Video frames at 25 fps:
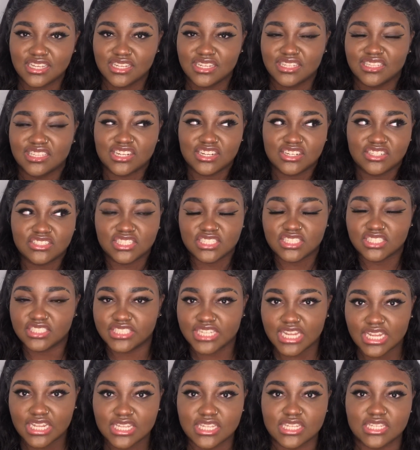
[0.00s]
They're just
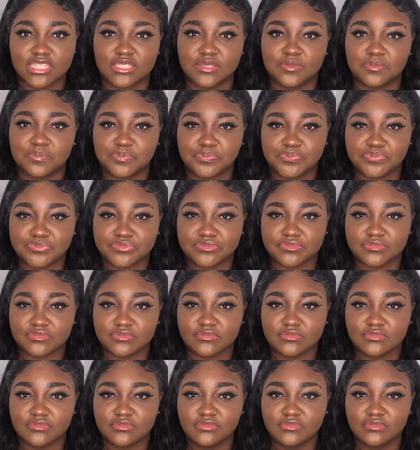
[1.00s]
jealous.
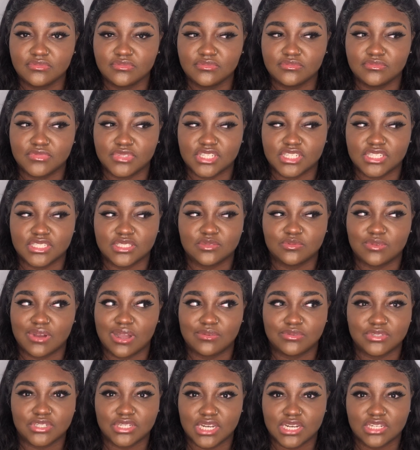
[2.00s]
Because why would
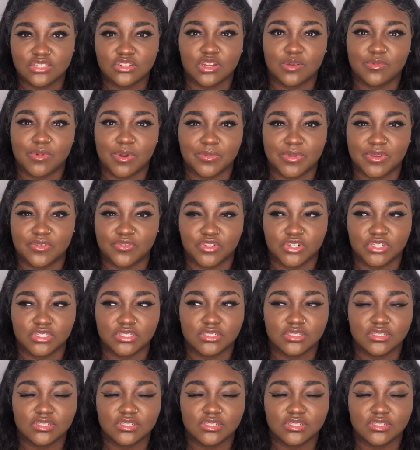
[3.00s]
you need to talk about me for?